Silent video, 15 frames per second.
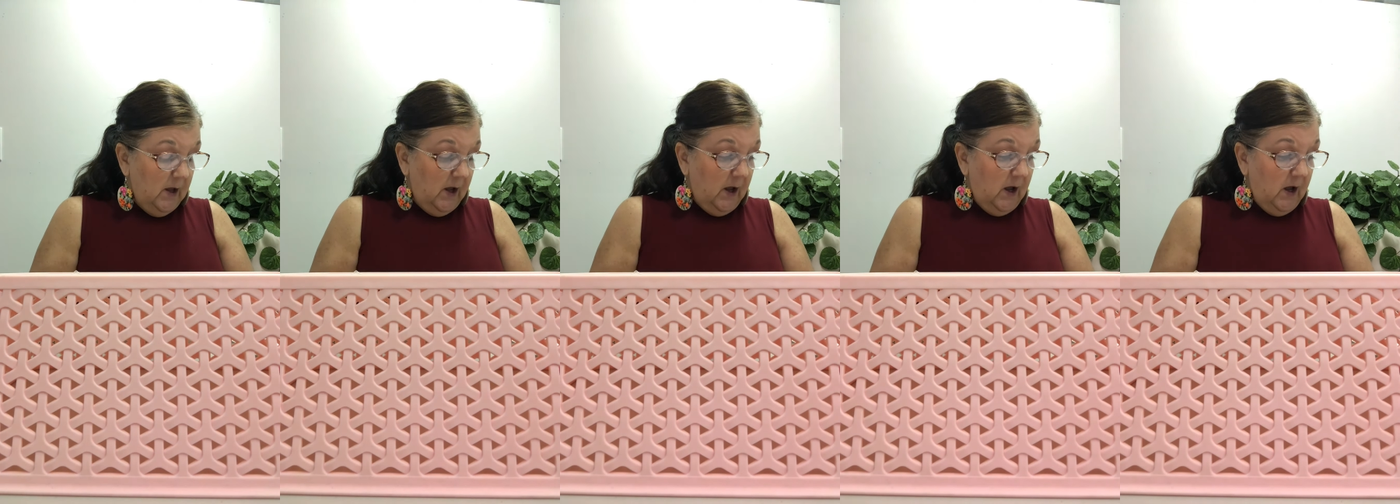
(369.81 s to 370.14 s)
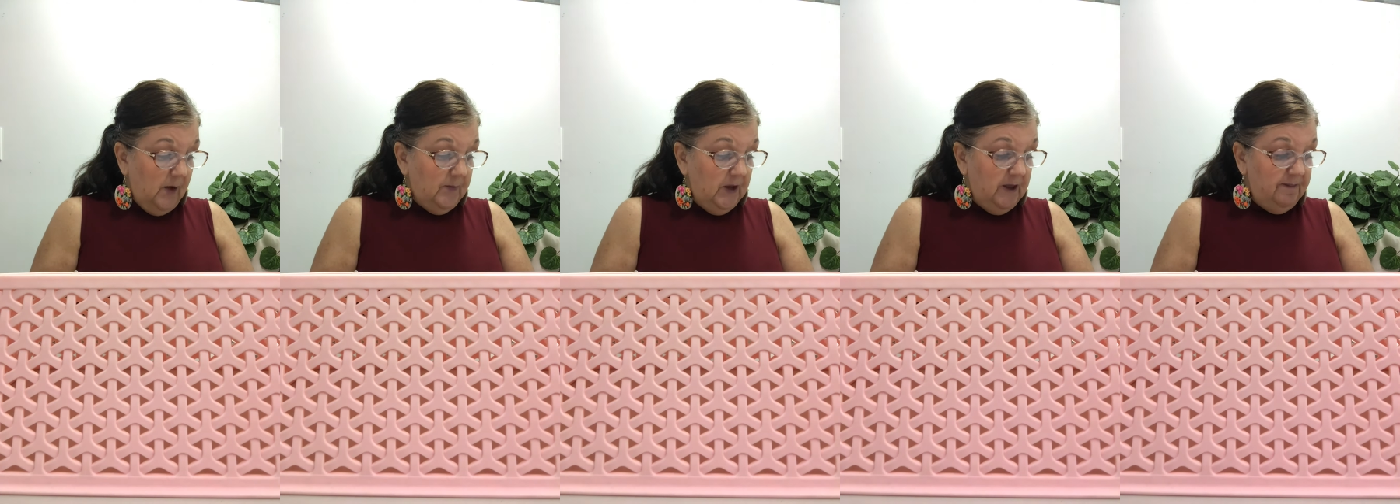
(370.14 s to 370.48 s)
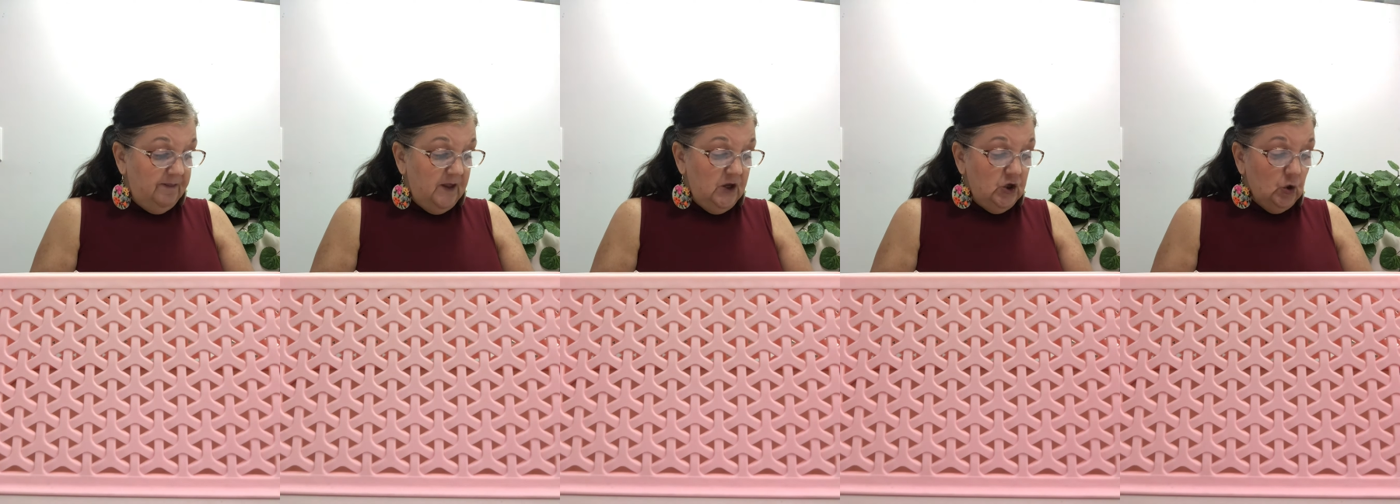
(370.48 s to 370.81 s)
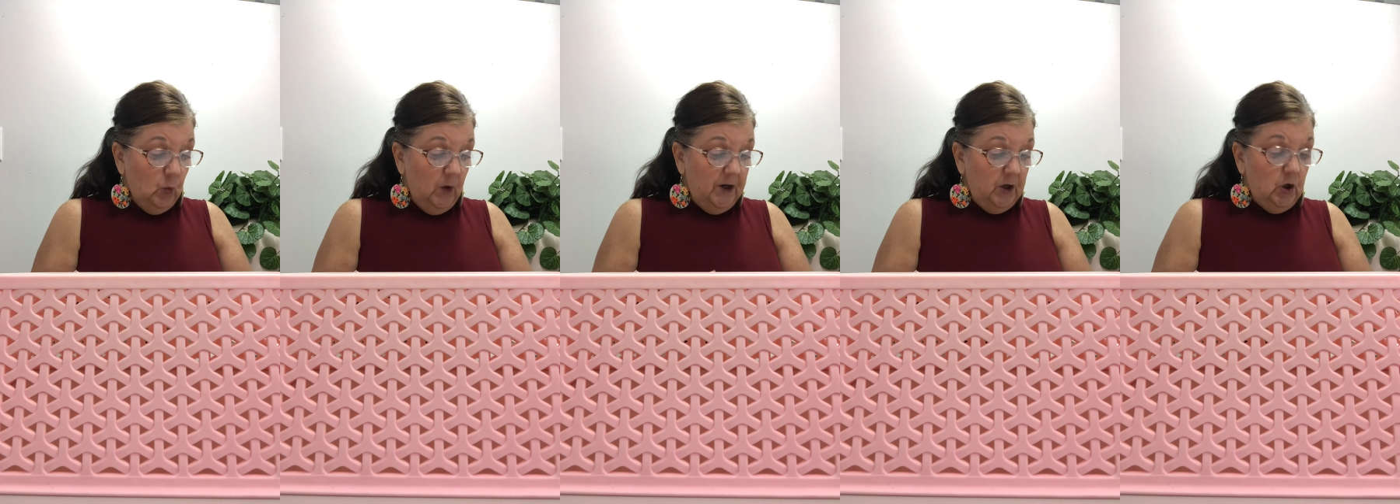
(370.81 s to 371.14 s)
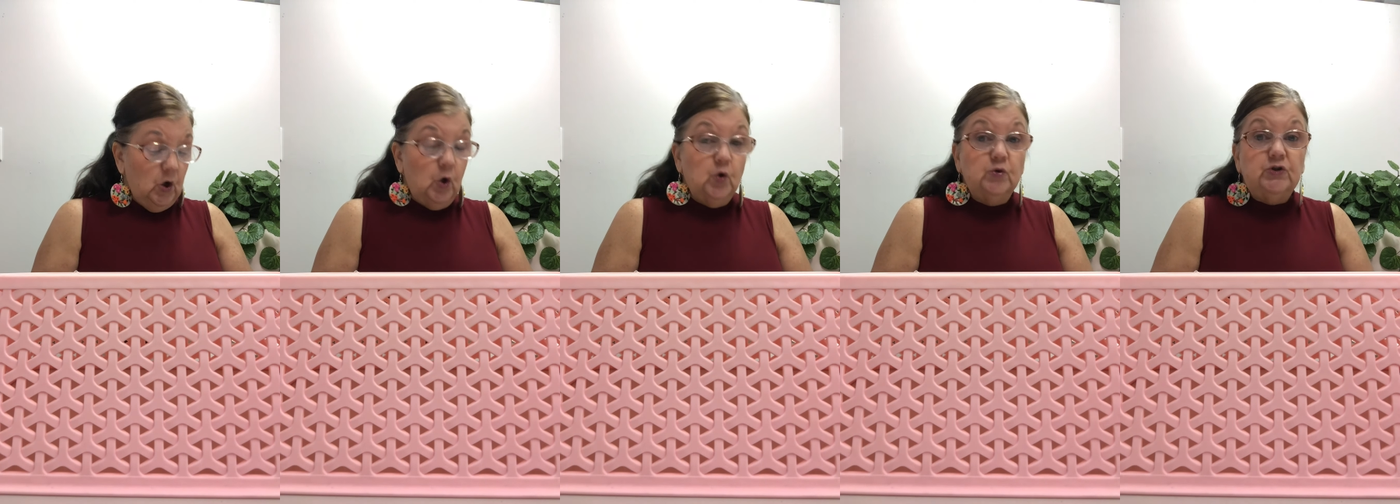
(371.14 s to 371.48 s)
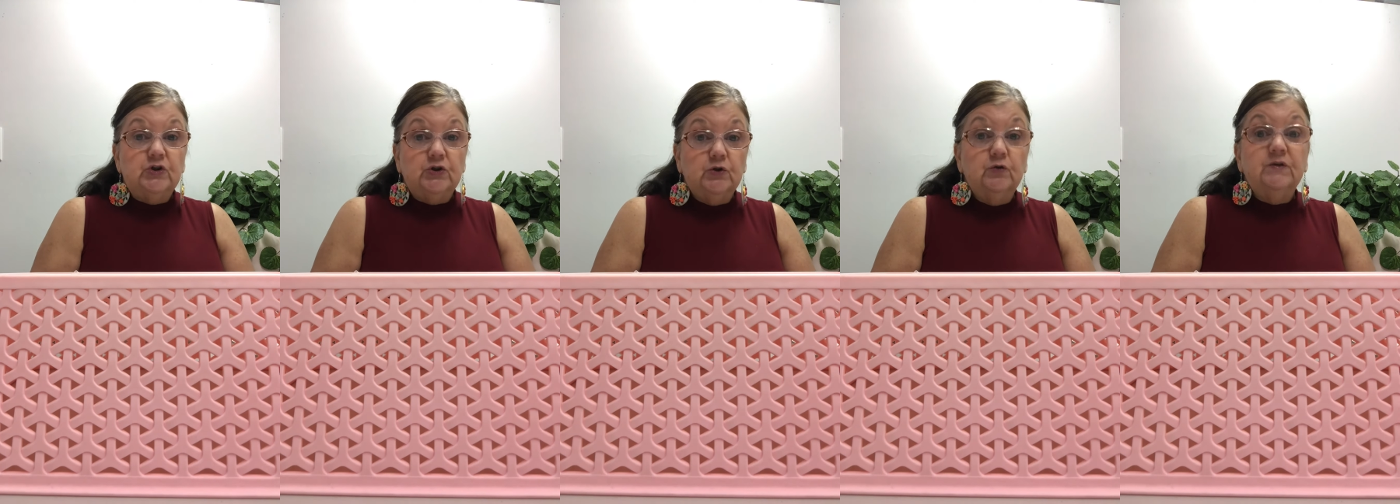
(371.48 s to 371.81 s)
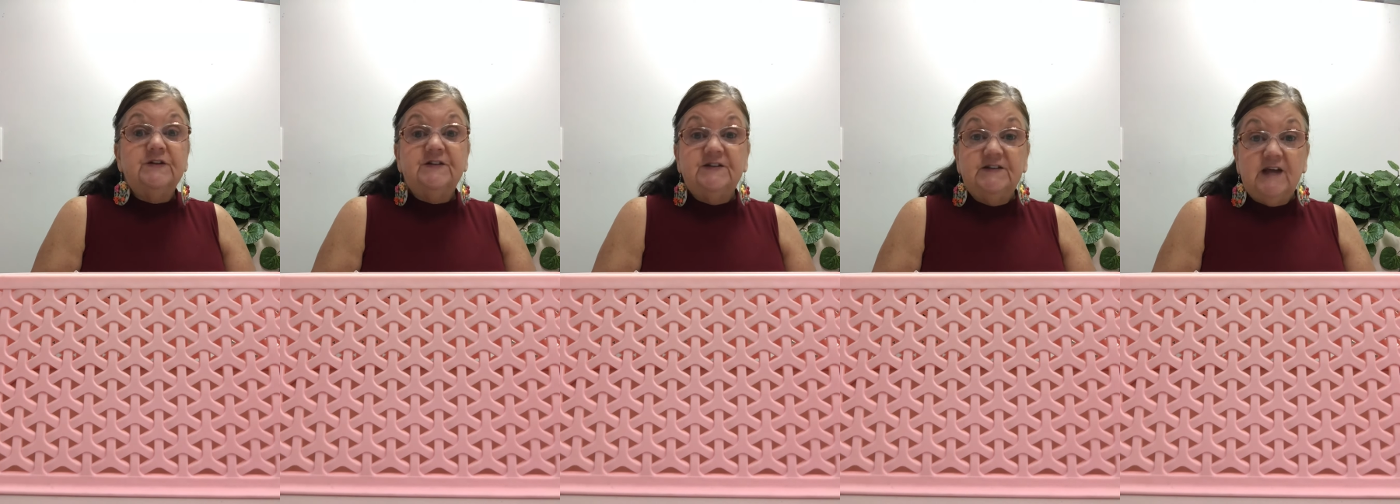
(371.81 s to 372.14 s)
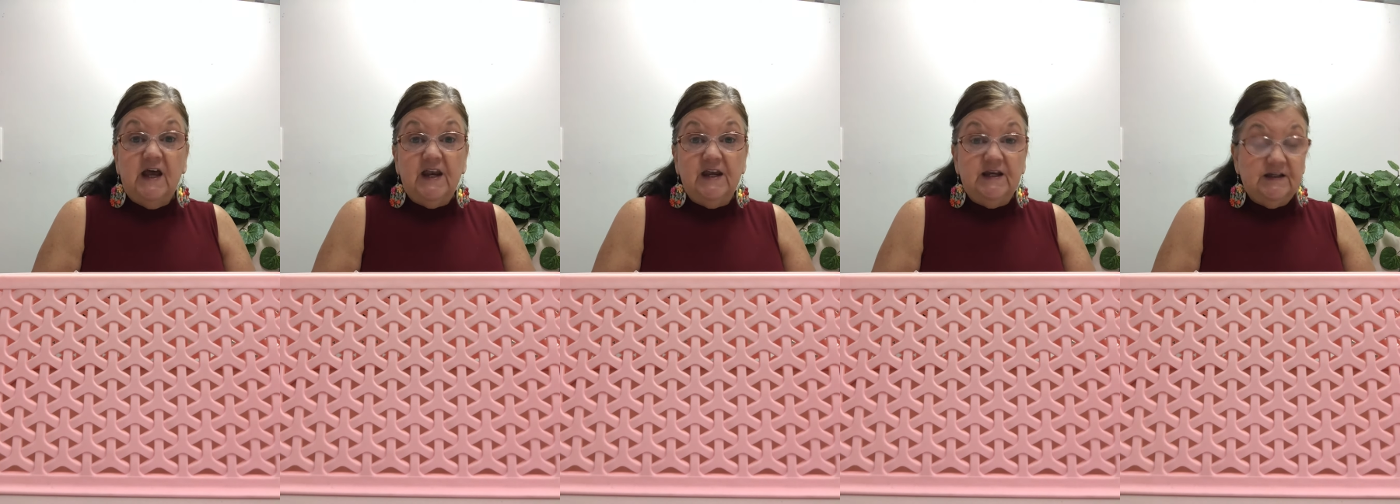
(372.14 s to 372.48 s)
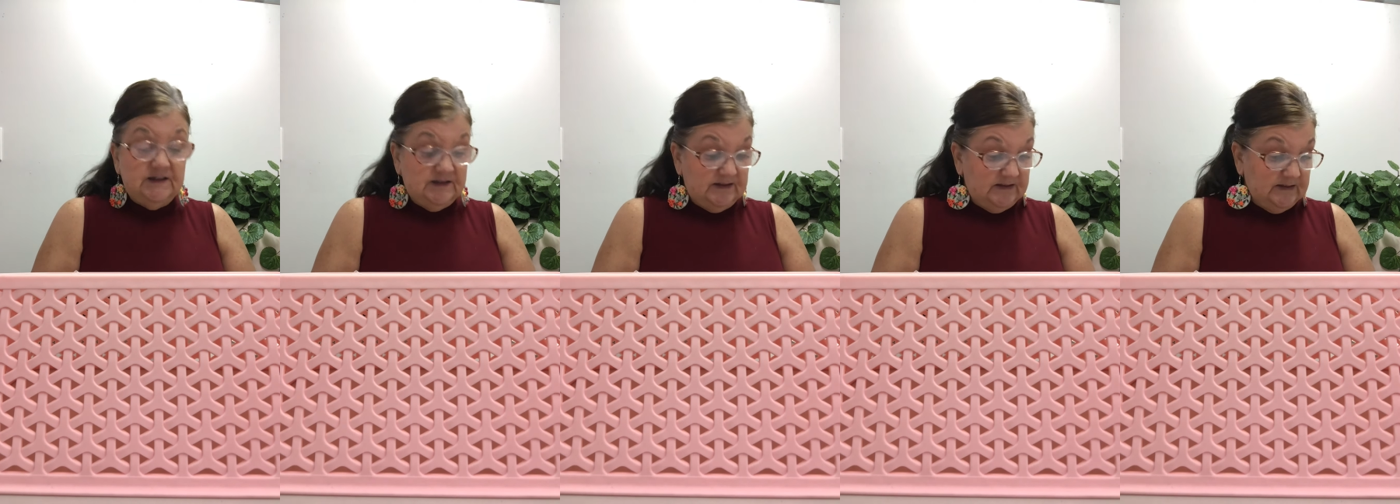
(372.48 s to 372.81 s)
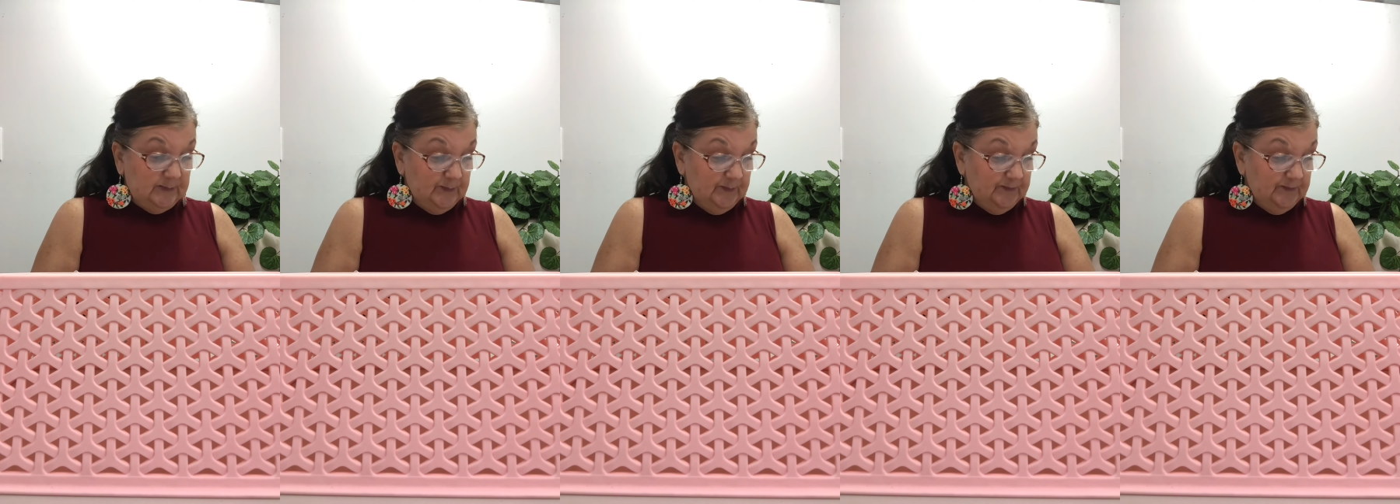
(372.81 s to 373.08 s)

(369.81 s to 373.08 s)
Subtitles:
And then you want to go to Settings.